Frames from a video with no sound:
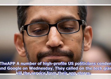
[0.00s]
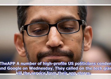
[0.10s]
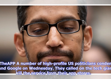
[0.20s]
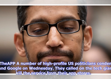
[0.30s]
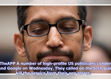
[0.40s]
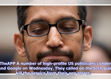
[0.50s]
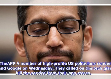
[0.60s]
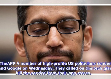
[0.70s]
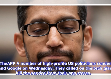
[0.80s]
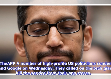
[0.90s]

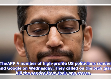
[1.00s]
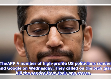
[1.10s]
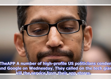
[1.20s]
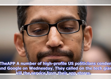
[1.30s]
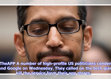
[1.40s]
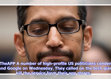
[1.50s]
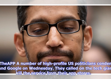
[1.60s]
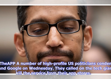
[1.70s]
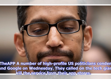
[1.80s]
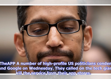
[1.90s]

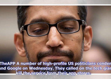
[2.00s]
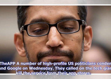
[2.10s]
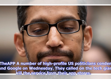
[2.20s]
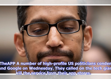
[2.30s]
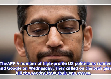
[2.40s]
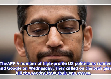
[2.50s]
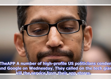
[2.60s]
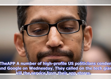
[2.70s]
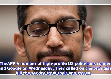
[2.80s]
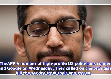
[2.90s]

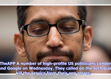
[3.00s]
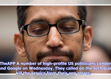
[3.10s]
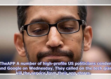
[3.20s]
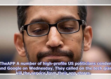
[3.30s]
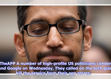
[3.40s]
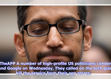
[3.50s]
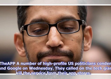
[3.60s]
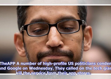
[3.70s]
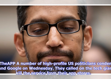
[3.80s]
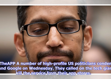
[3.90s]

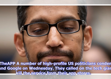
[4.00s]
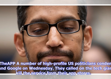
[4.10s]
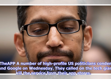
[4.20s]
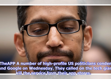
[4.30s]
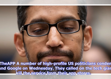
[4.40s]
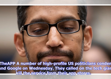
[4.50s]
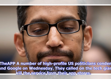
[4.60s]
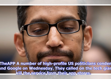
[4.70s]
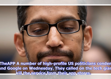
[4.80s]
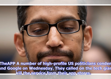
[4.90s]

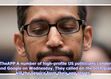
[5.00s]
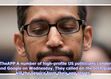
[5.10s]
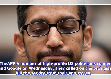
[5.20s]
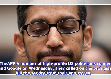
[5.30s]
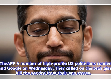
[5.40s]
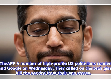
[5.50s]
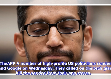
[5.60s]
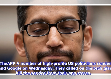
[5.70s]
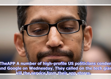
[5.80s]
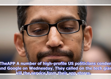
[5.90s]

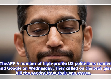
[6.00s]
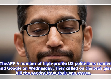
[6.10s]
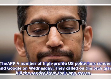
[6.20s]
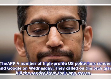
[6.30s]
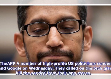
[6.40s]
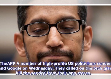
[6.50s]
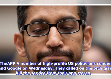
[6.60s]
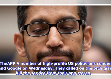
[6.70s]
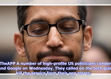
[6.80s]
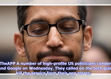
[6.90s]

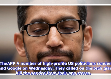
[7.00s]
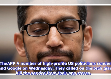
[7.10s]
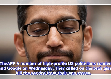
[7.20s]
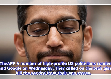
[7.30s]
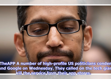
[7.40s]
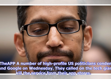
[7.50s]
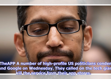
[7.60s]
Nobody speaks.